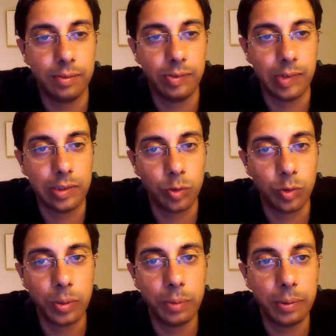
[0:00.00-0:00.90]
that so
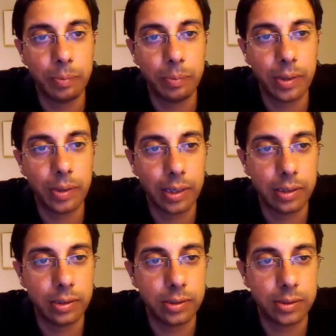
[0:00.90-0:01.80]
many people had this
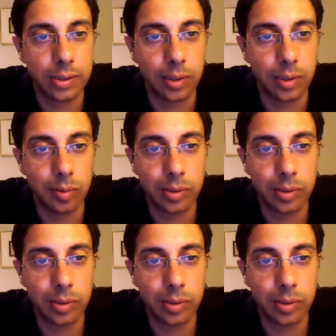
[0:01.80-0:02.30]
doubt. Okay.